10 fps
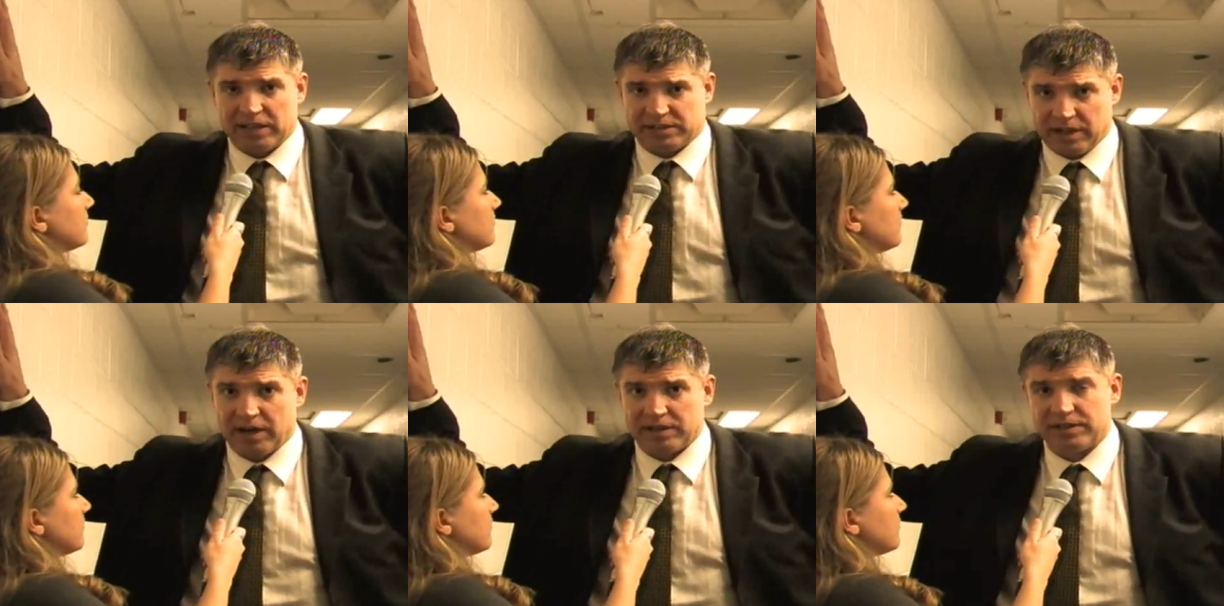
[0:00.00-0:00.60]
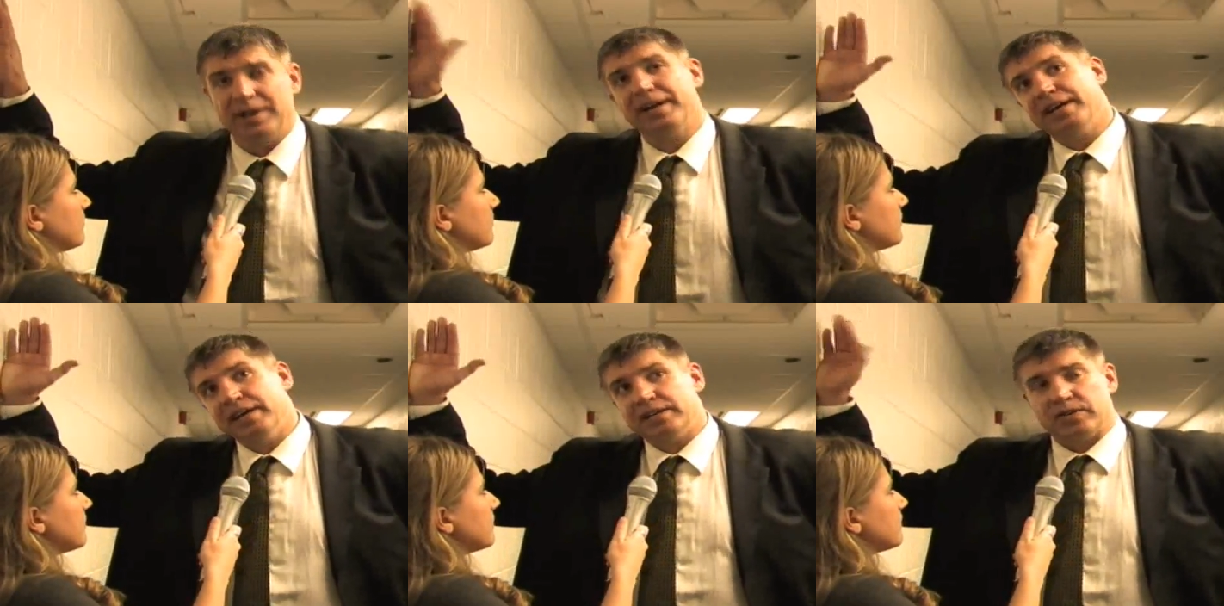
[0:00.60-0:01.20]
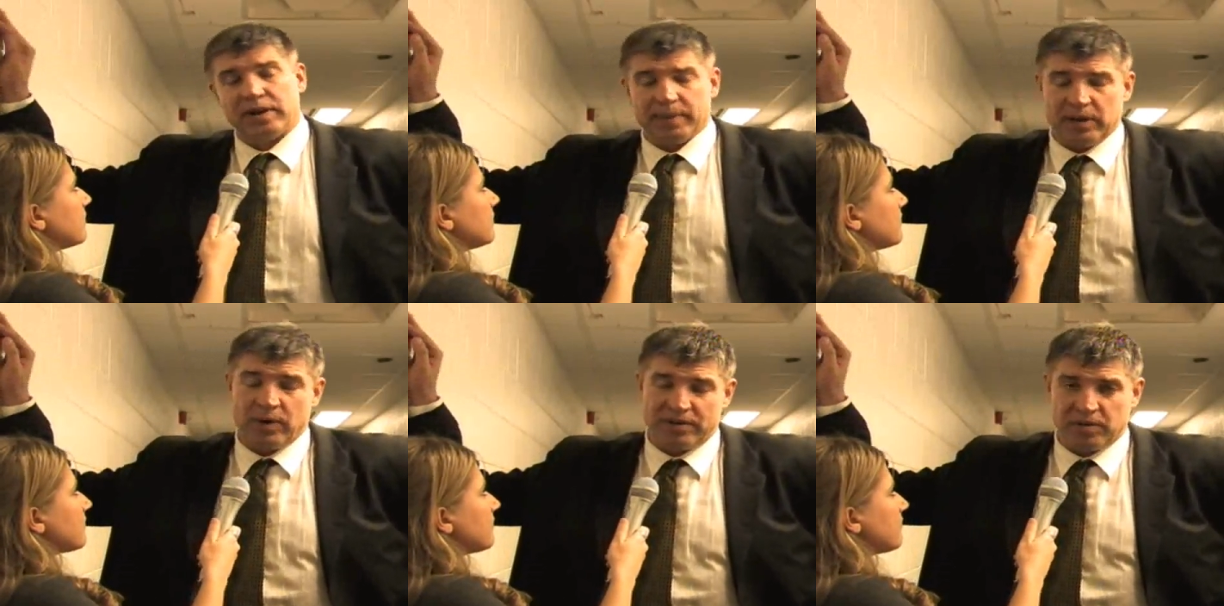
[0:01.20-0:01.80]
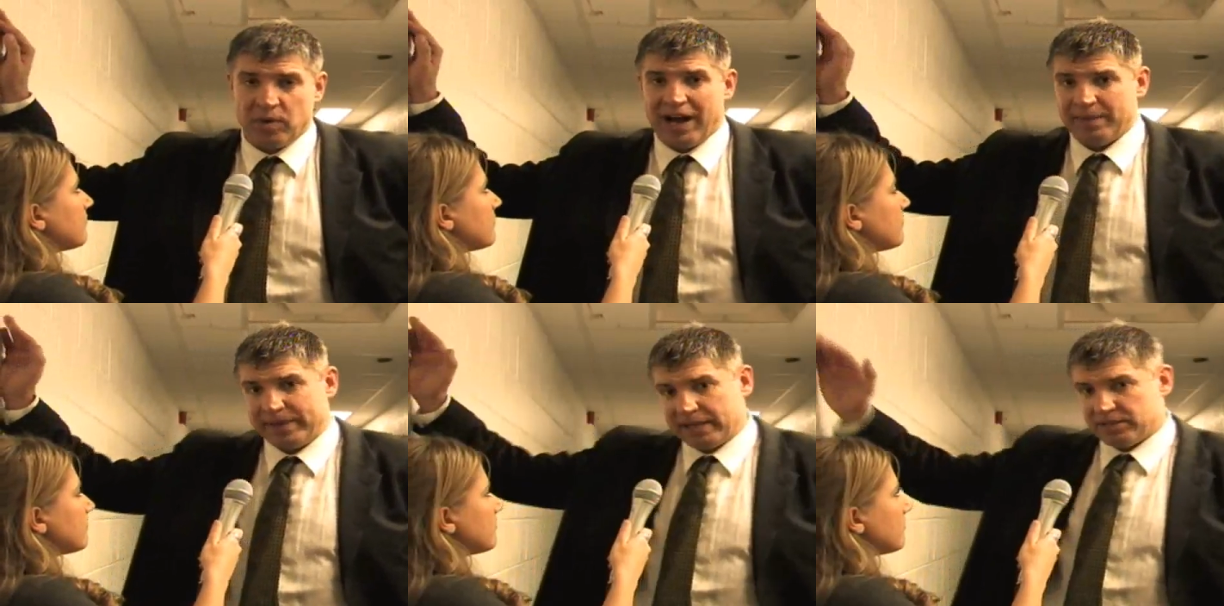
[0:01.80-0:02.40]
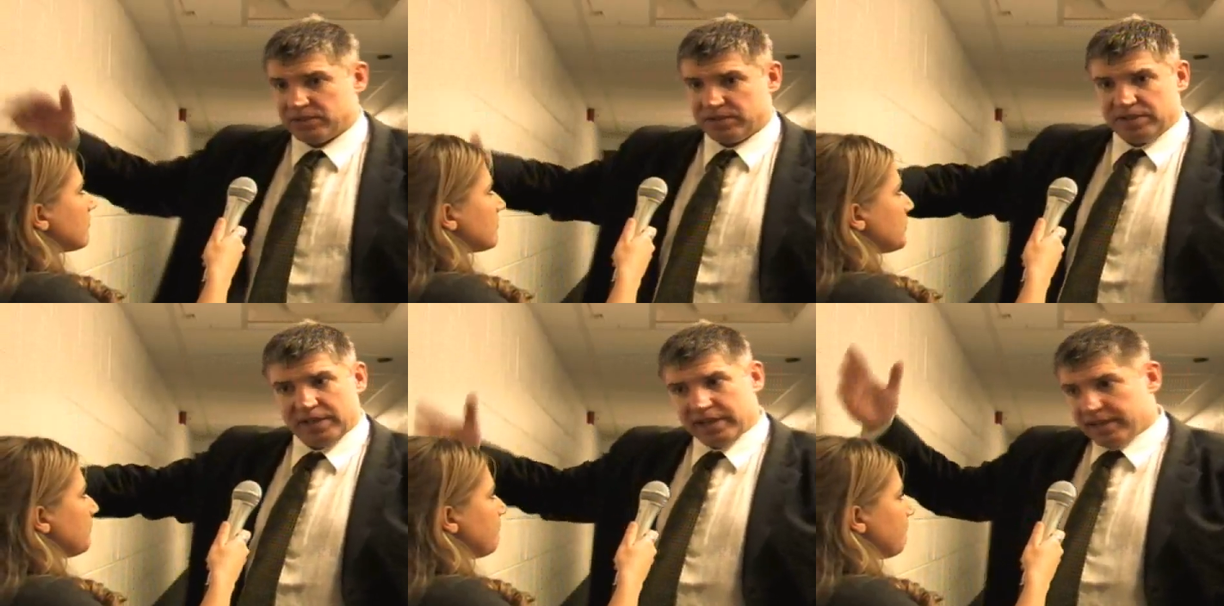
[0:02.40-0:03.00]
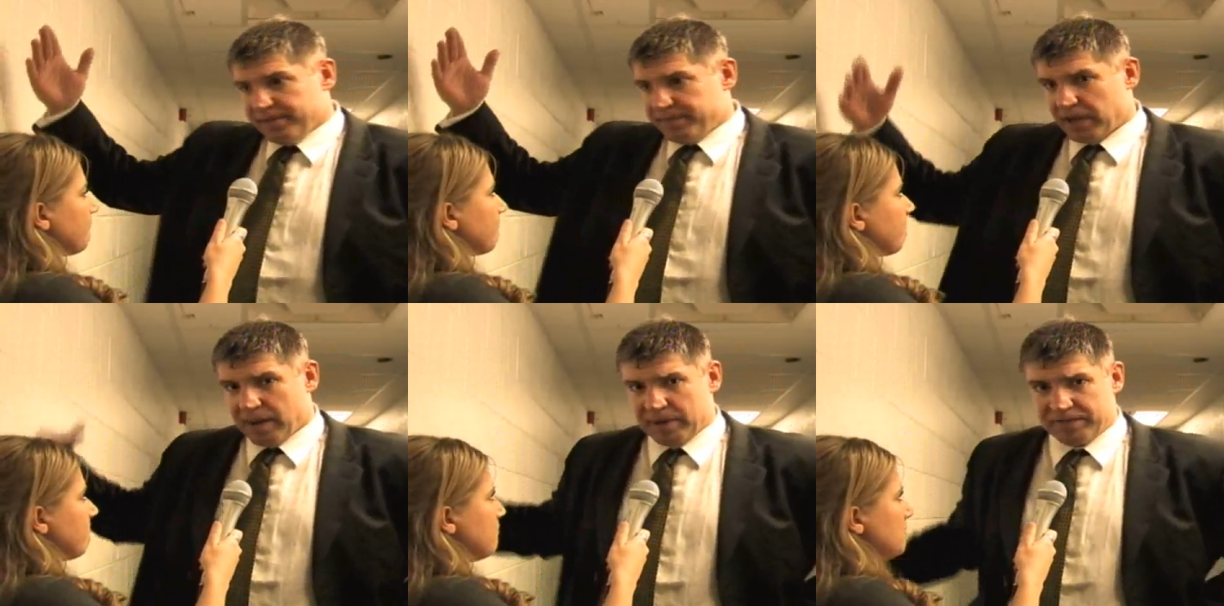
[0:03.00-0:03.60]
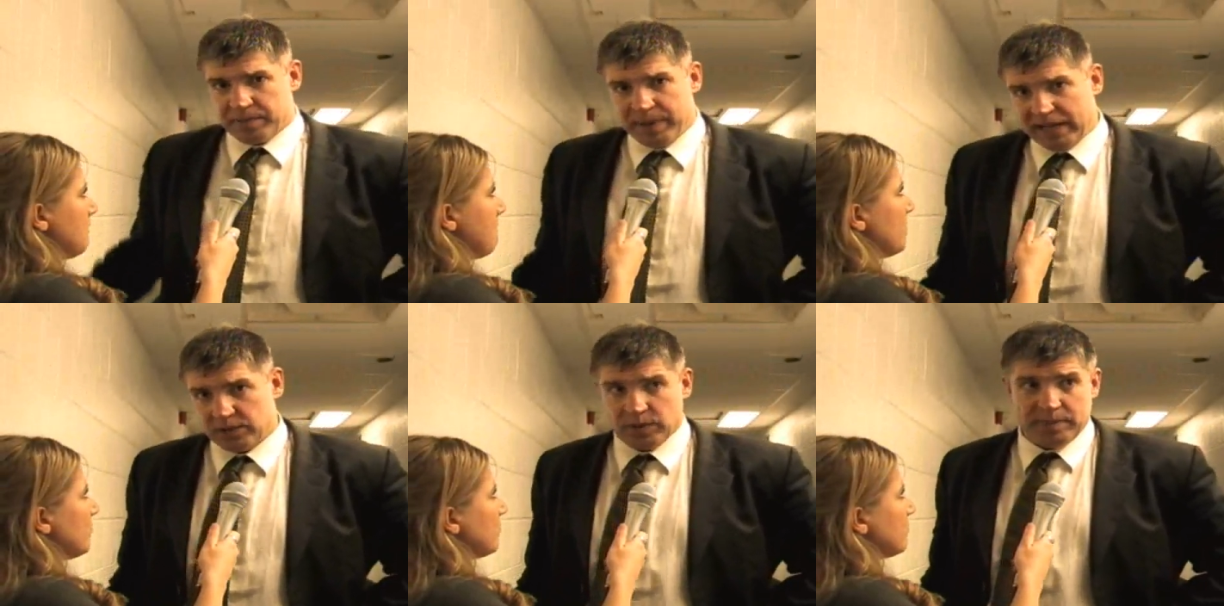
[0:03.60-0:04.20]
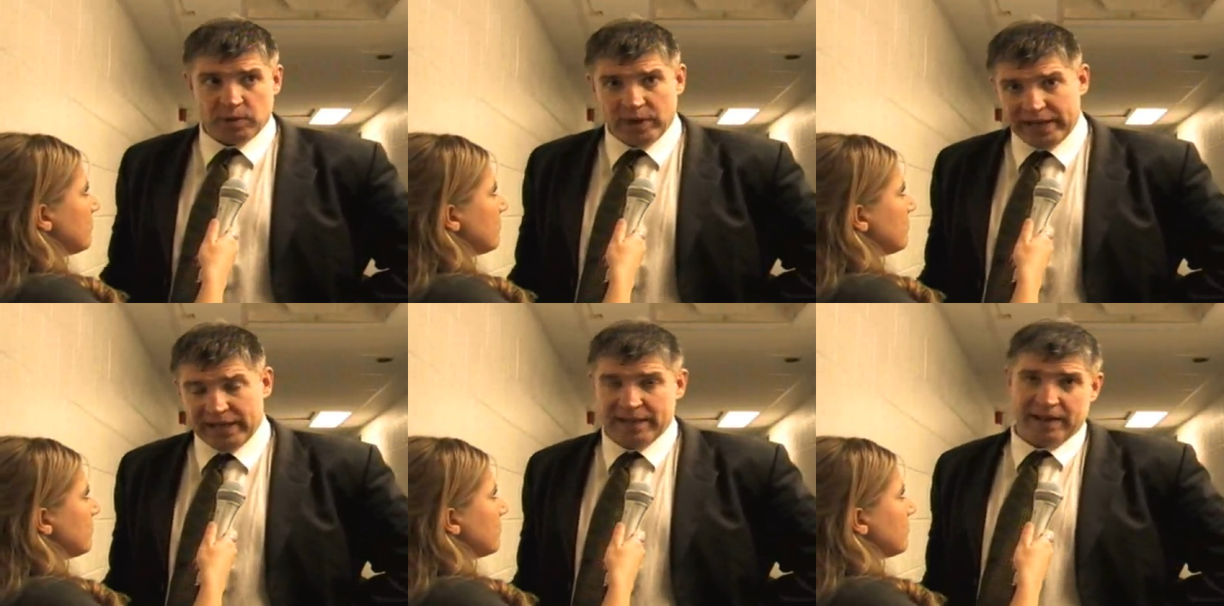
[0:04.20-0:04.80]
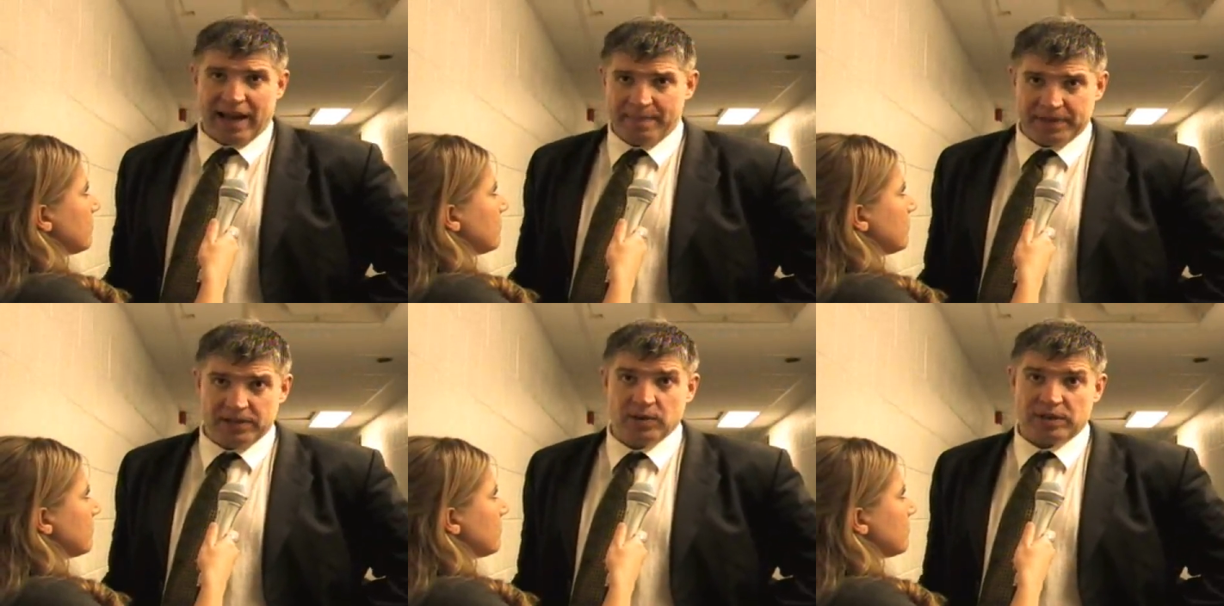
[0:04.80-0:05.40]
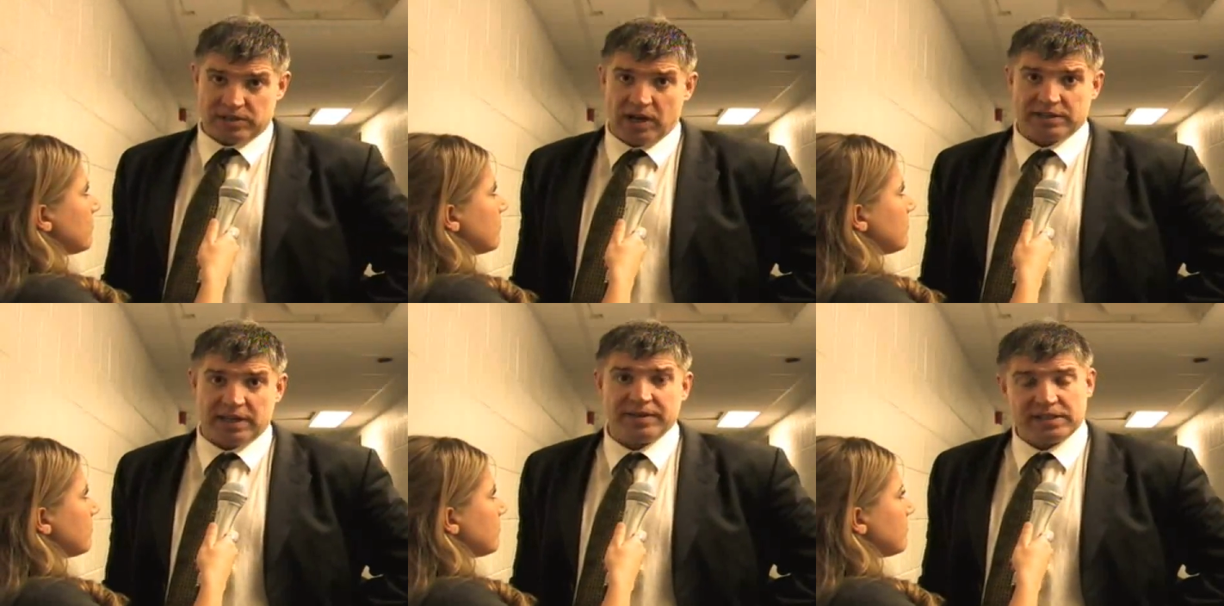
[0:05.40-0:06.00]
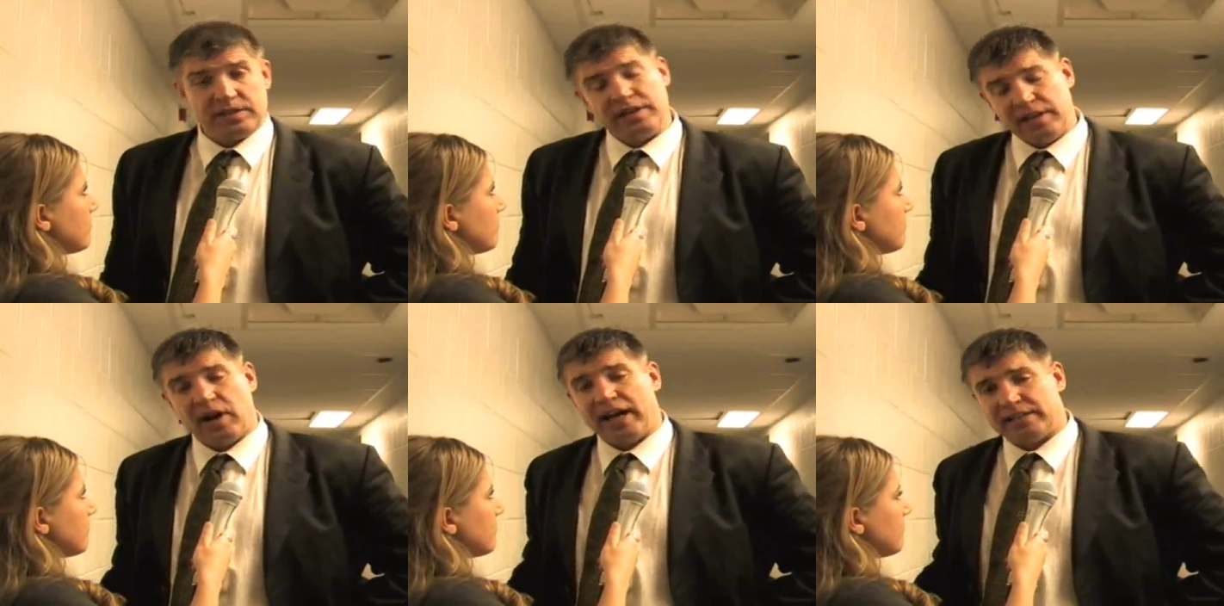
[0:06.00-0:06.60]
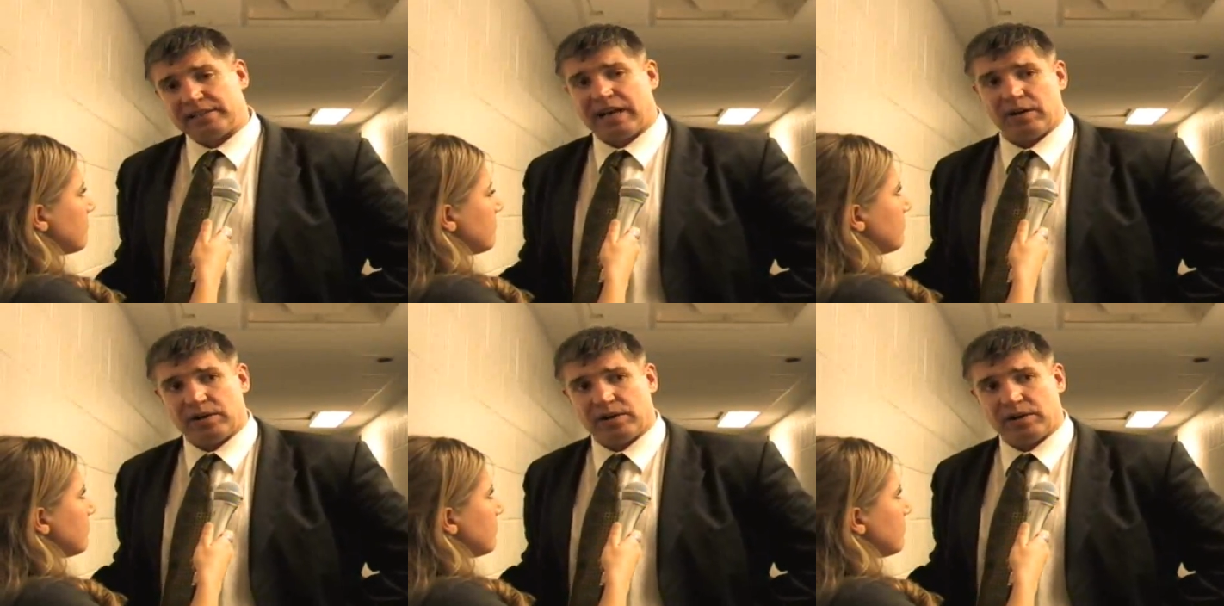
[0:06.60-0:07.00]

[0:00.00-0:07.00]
Speaker 1: They're not starters. So anybody wondering why? Because they're coming off the bench. We've been winning, and they're happy to do it as long as they. It's you know I hate to